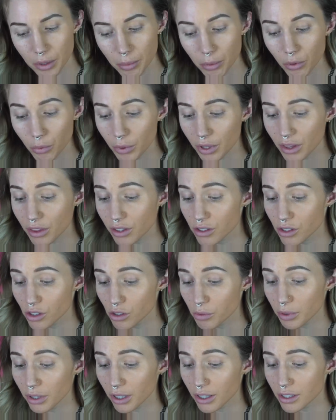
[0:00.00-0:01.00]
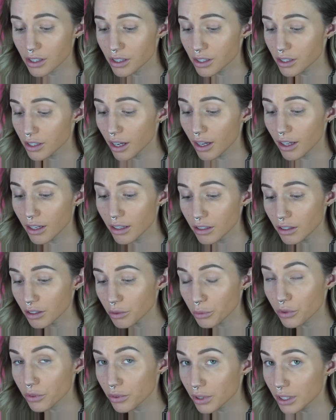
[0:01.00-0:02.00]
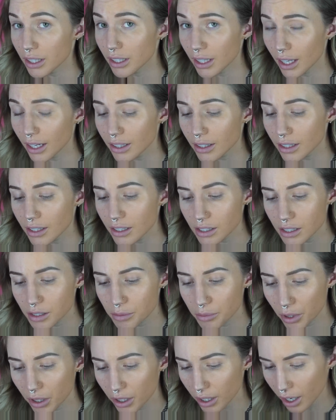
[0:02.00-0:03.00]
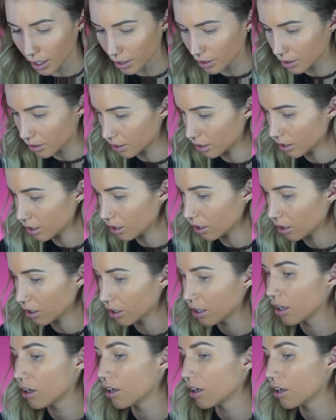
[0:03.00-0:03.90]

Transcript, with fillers: People with super nice skin would really like this, but I think